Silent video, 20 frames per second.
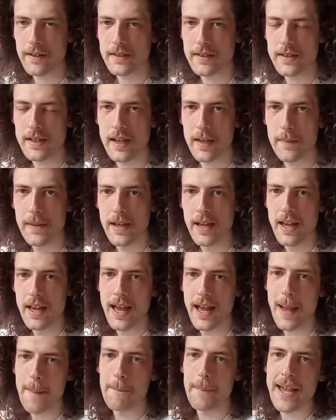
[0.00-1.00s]
time
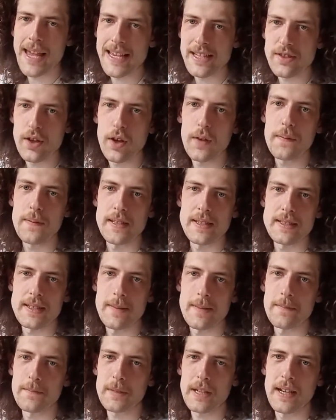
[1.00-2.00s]
and pays off in
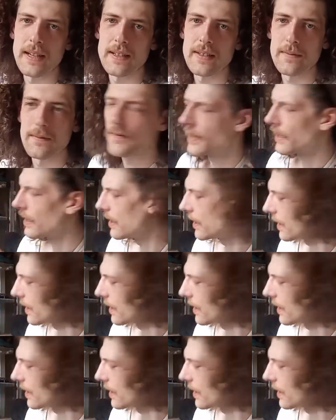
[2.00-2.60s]
some kind of